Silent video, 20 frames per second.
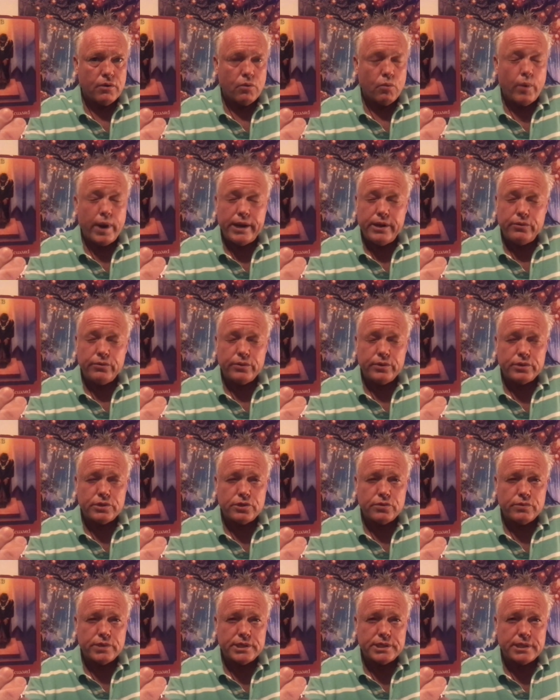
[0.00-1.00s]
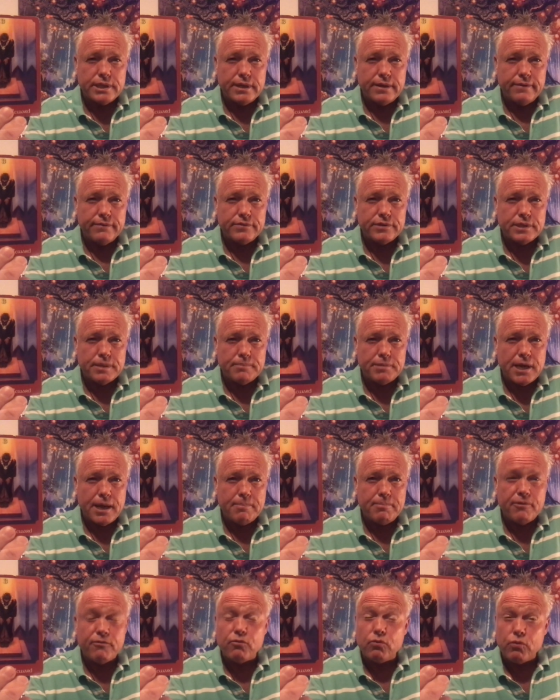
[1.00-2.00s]
waiting to receive some
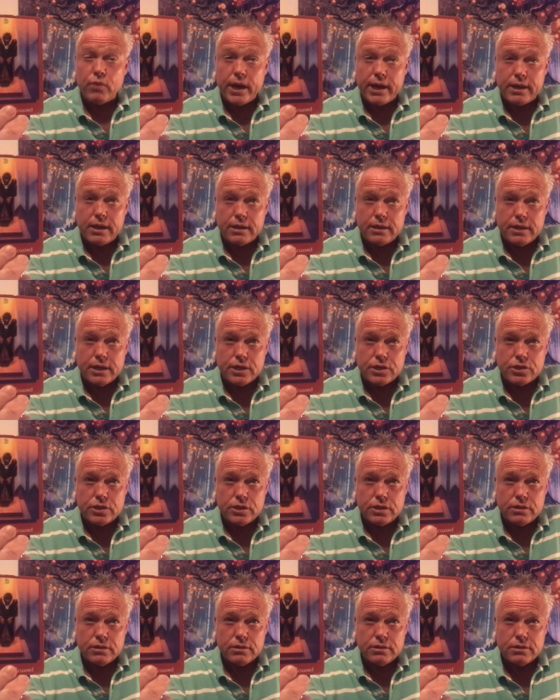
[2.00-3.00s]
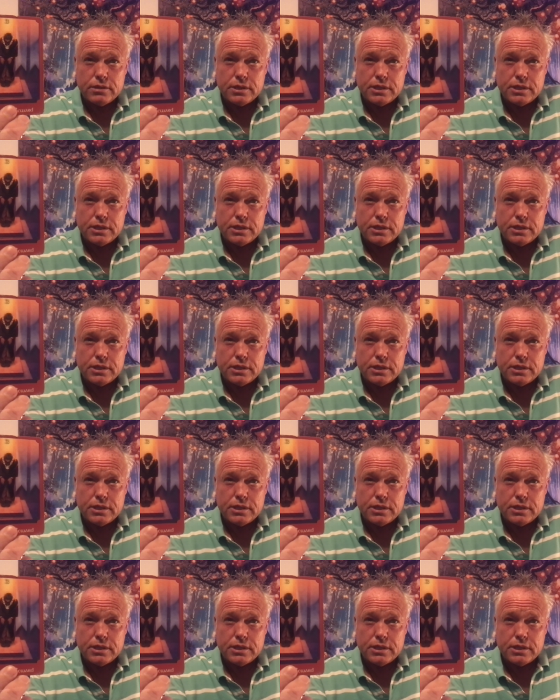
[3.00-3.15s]
type of recognition,